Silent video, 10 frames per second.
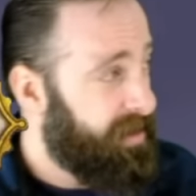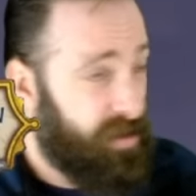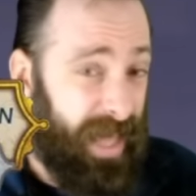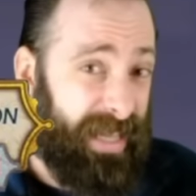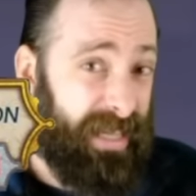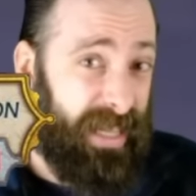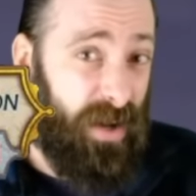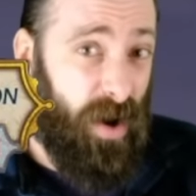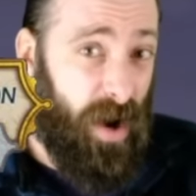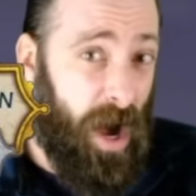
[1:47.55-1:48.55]
So that can
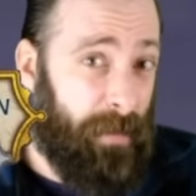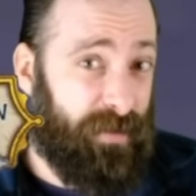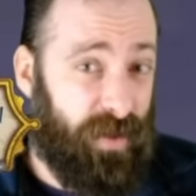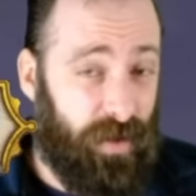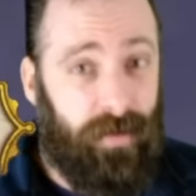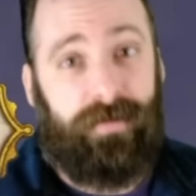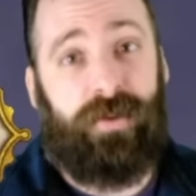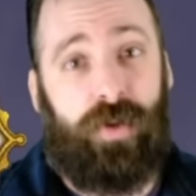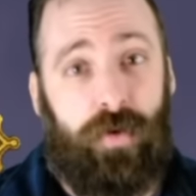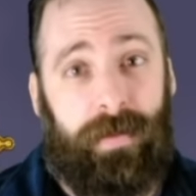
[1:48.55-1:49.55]
get up to
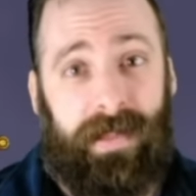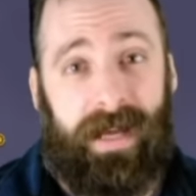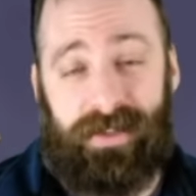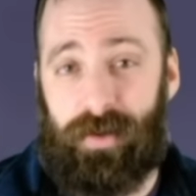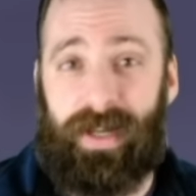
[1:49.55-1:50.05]
2+.